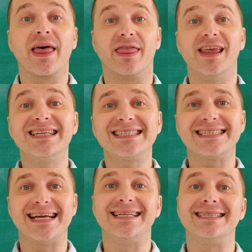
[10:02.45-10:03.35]
This
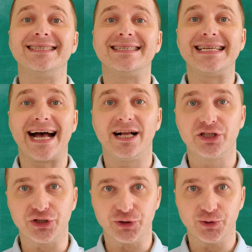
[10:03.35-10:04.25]
sentence
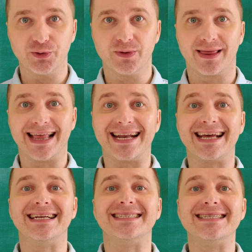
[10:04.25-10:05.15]
tells you that
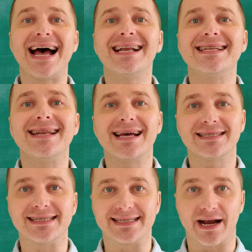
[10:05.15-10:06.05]
it is not
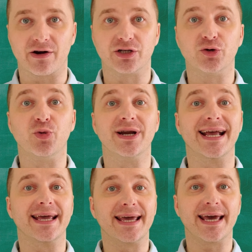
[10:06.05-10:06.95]
necessary to bring
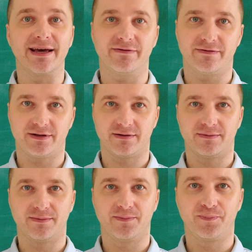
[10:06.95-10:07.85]
a gift.
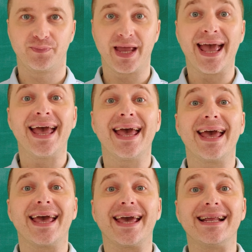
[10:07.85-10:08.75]

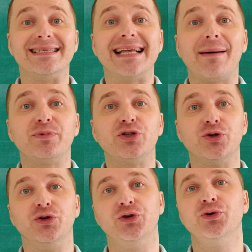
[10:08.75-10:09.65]
It is up to
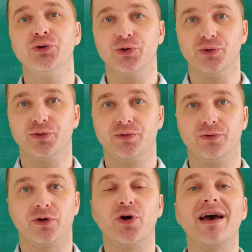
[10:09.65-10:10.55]
you.
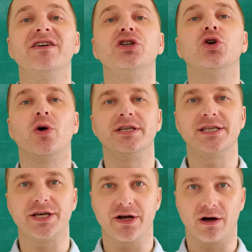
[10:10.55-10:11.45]
You have a choice
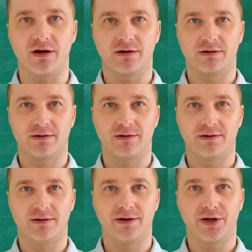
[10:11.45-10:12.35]
here.
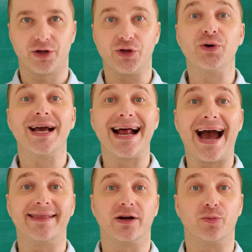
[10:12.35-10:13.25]
You can
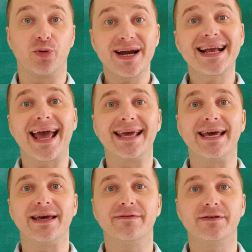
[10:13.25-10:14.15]
either bring a
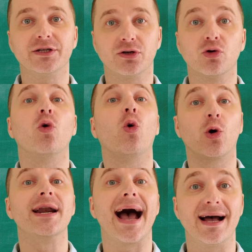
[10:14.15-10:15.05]
gift
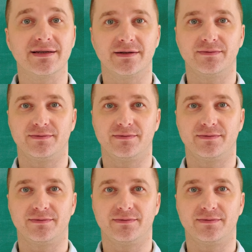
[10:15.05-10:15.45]
or not.